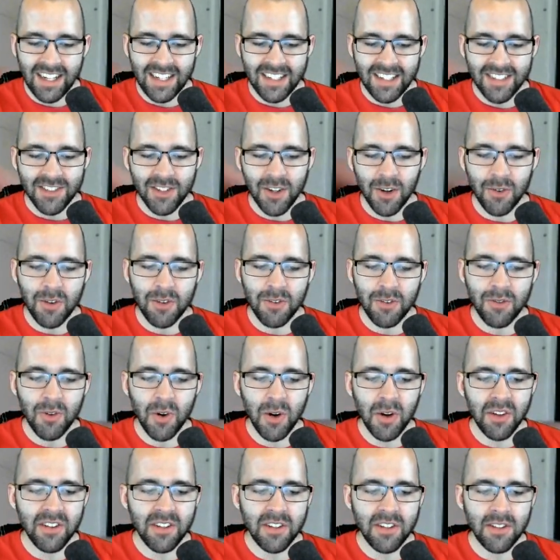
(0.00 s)
So if we
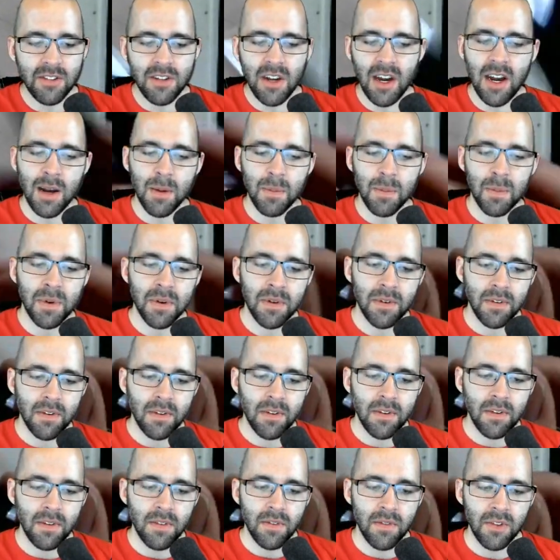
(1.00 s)
FOIL in the top,
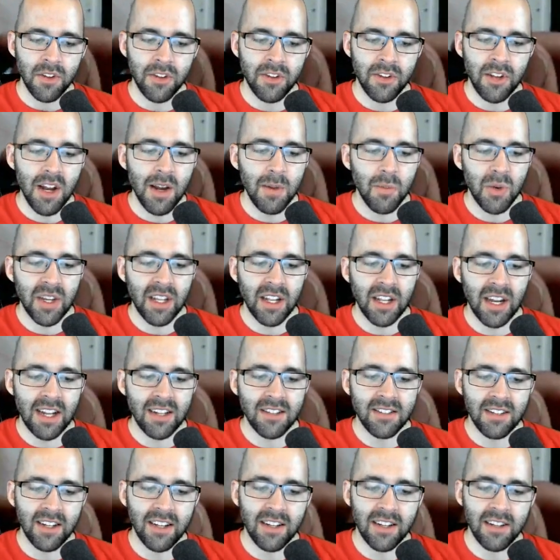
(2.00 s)
The top, we can
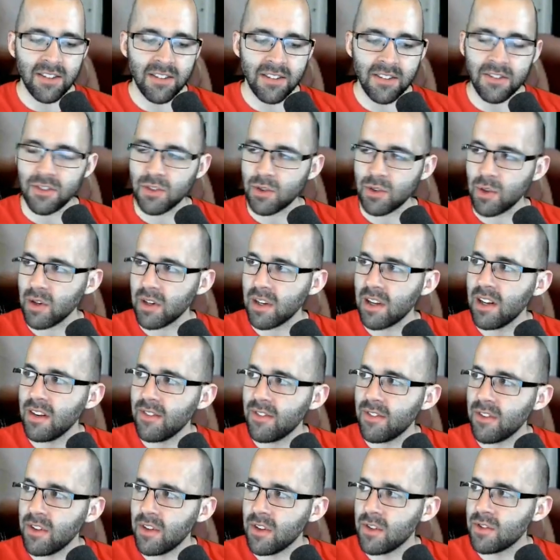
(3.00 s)
actually take a little shortcut
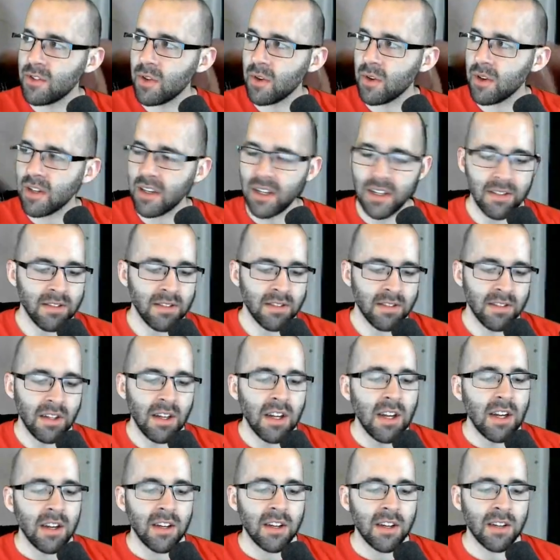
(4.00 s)
if you know shortcuts,
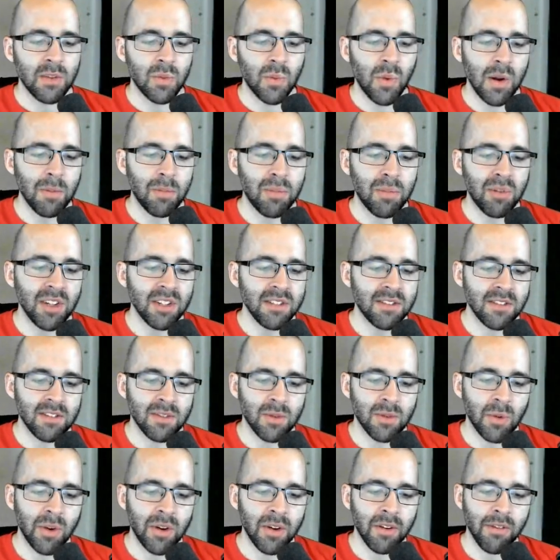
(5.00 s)
because 1 plus the
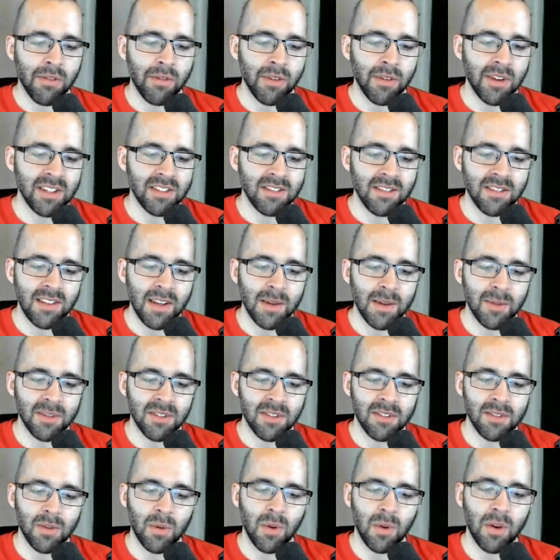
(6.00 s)
square root of 3 is the same as
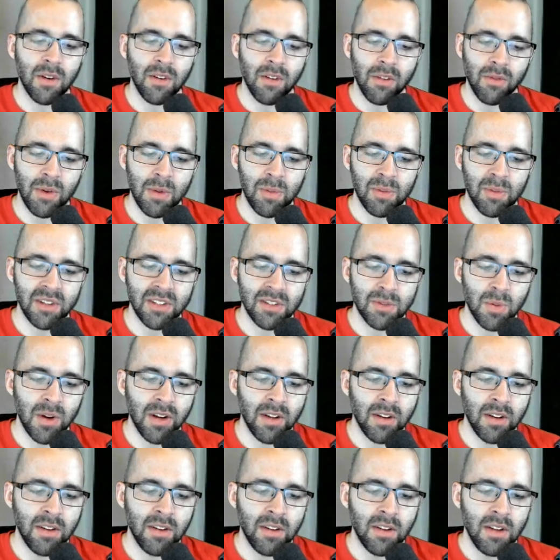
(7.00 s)
the square root of 3 plus
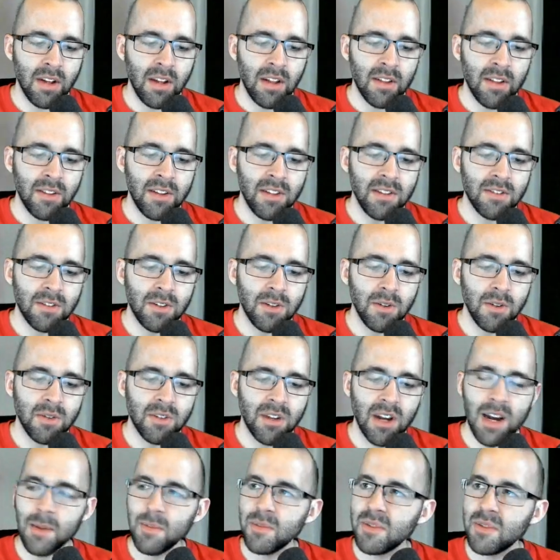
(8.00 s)
1. These two
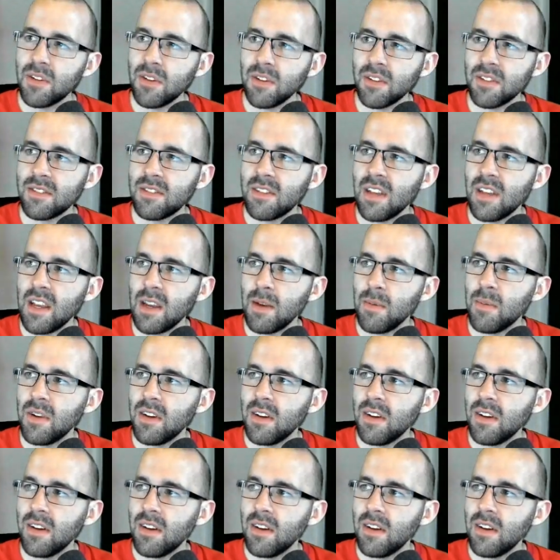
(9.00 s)
tops are the same.